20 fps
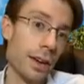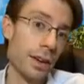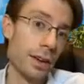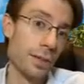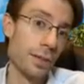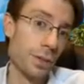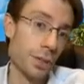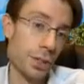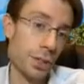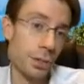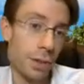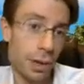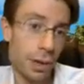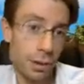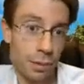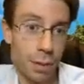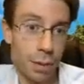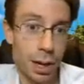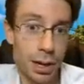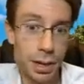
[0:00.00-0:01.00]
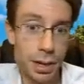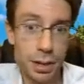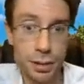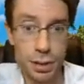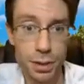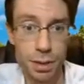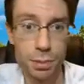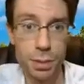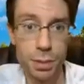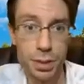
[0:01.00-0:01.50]
And if it's around money, if
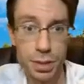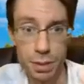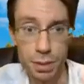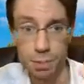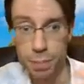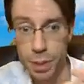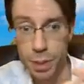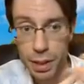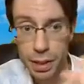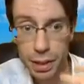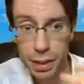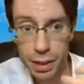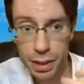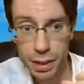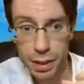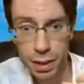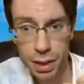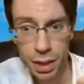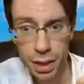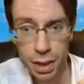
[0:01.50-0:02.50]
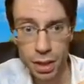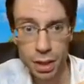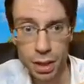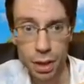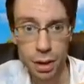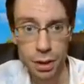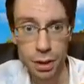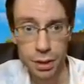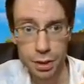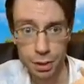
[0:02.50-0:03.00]
someone's impeding
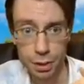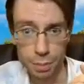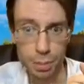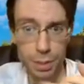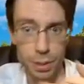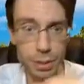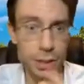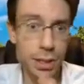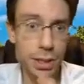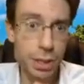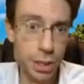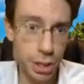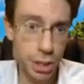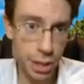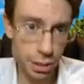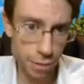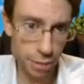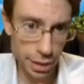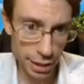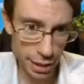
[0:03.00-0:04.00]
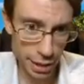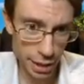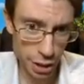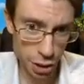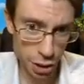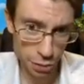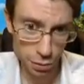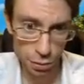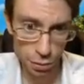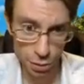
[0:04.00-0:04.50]
on your ability to generate
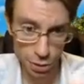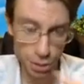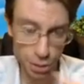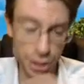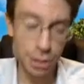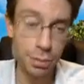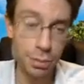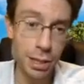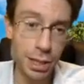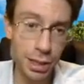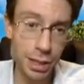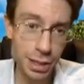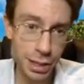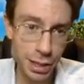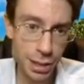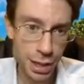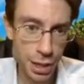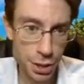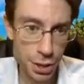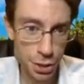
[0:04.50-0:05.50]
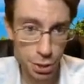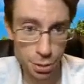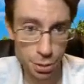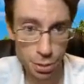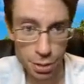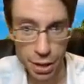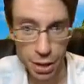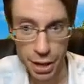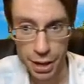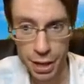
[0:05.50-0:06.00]
cash flow, or seemingly to,
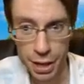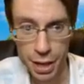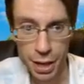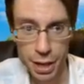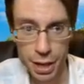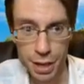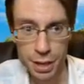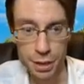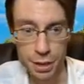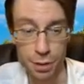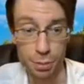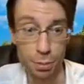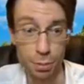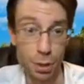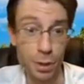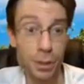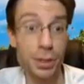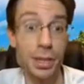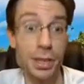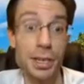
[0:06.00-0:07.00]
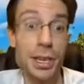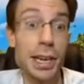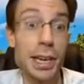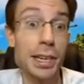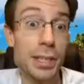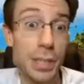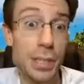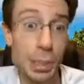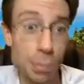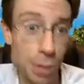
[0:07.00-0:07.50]
or they, wanting to
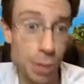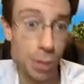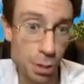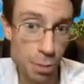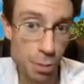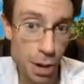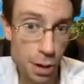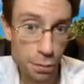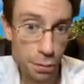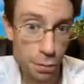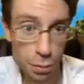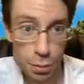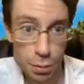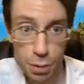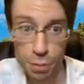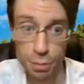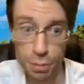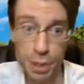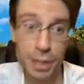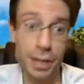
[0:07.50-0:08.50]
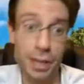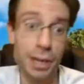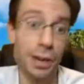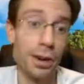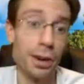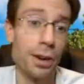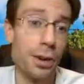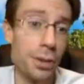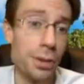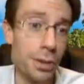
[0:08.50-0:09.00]
take something away from you or making
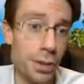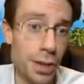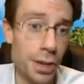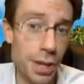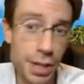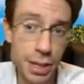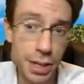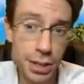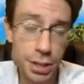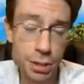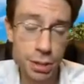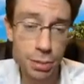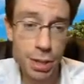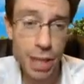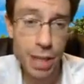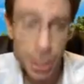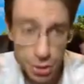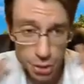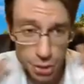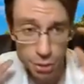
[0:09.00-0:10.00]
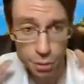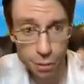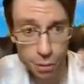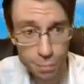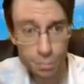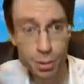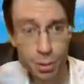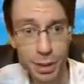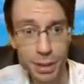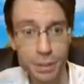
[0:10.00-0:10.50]
it harder than it needs to be, that's your
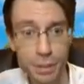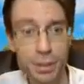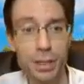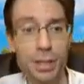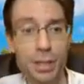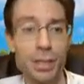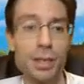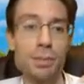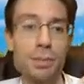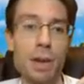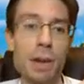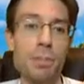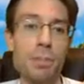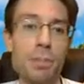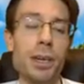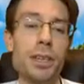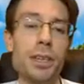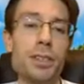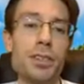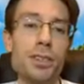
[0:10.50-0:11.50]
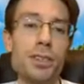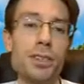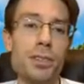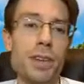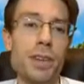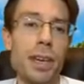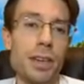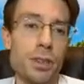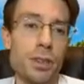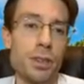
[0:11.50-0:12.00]
own belief system at play. So you
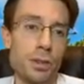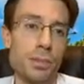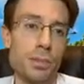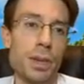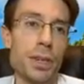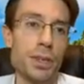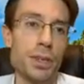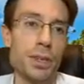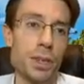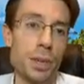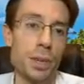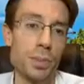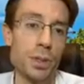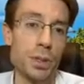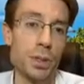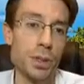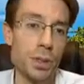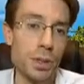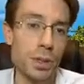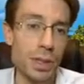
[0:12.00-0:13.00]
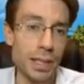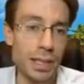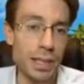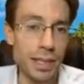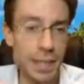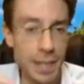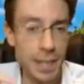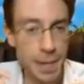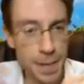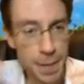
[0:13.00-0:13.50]
get a tremendous
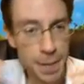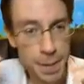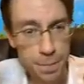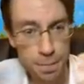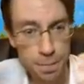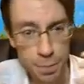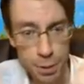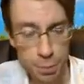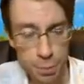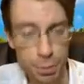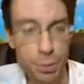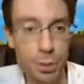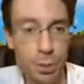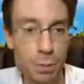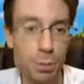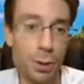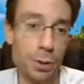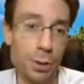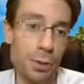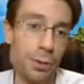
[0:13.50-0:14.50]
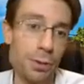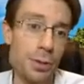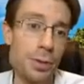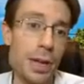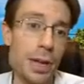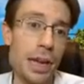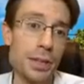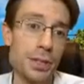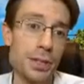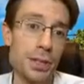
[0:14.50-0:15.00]
opportunity to really work through
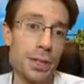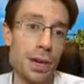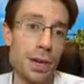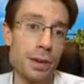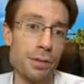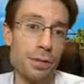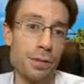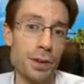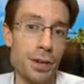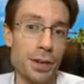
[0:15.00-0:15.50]
that stuff.